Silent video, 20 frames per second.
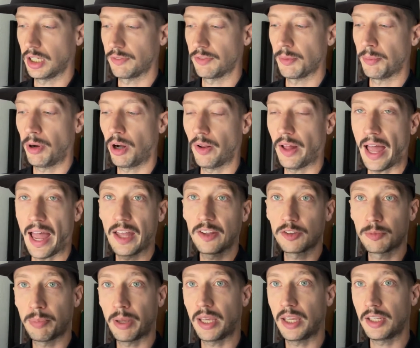If the ball
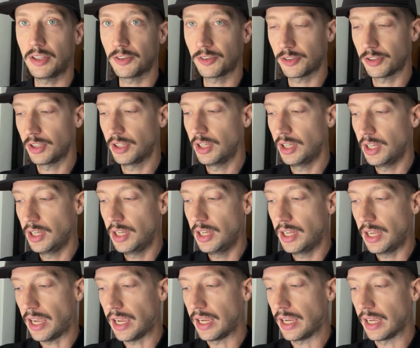has pace
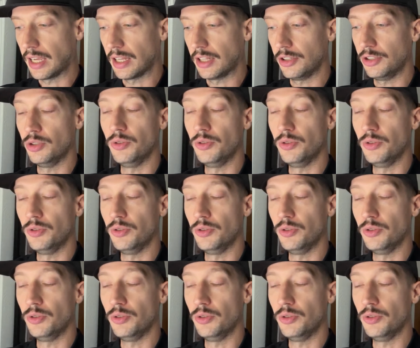and